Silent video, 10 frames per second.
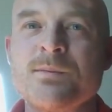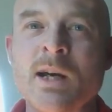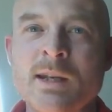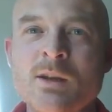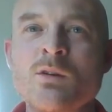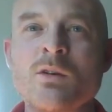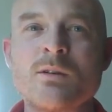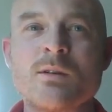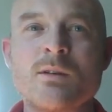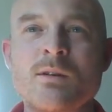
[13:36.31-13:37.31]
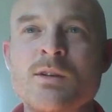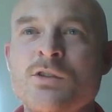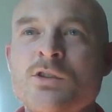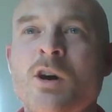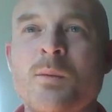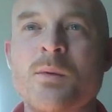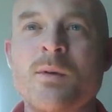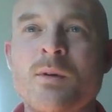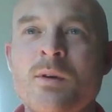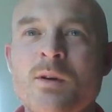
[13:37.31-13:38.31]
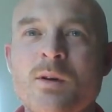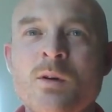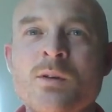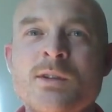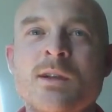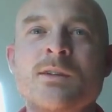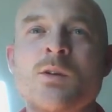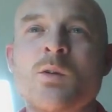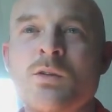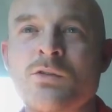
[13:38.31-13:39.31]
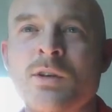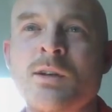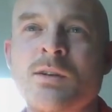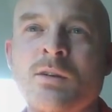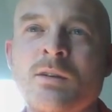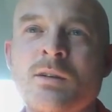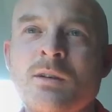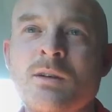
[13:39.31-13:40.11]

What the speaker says: and you don't stop until 200 are done,